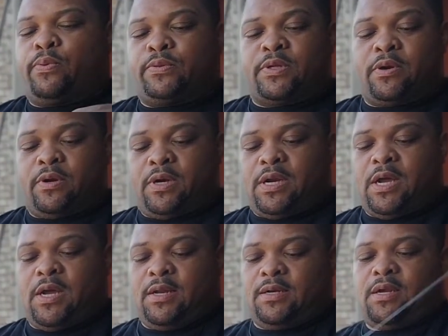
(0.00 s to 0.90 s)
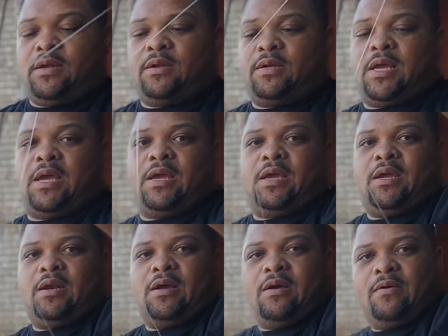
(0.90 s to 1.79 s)
sturdy knot. Tear your tag
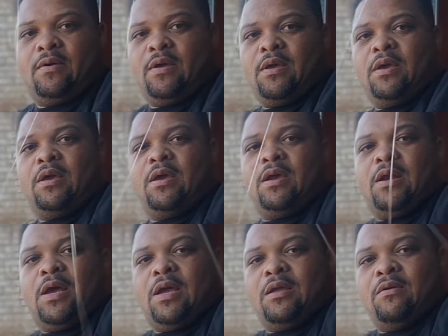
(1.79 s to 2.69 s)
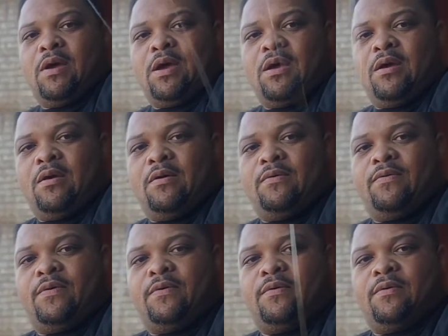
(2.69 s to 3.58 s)
end off. And now you have
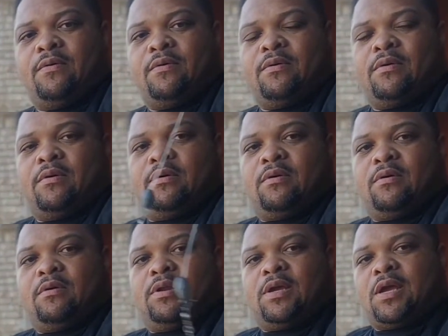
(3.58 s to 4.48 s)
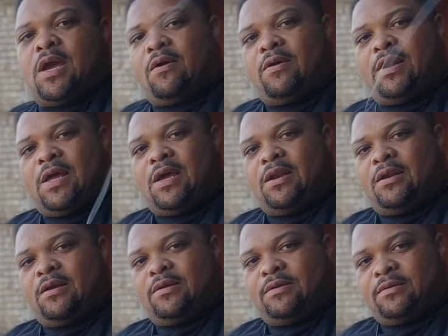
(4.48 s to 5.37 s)
the
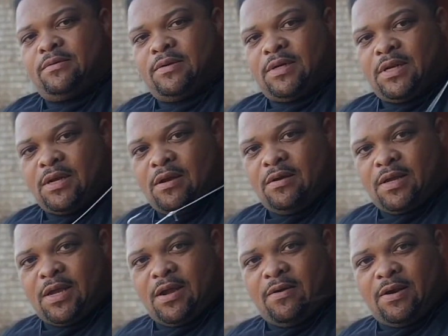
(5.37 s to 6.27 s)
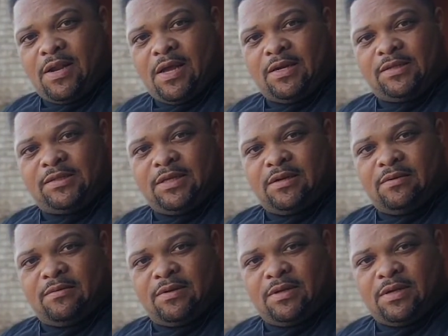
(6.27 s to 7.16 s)
Carolina, what they call the Carolina
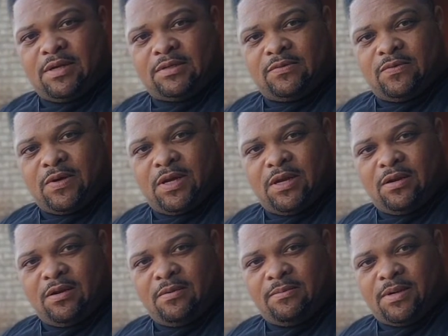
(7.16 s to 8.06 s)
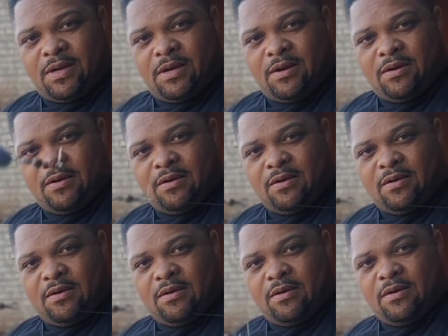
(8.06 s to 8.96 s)
setup, where you got your weight up there.
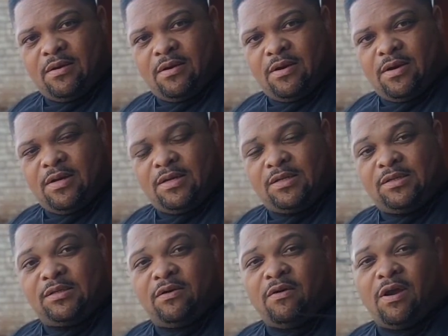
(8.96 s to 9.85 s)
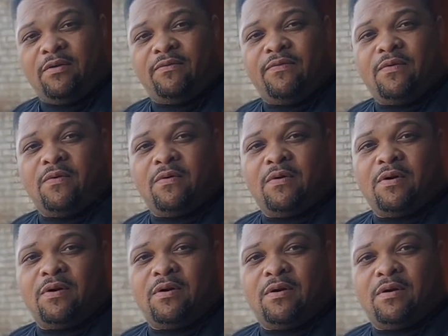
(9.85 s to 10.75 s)
This is great for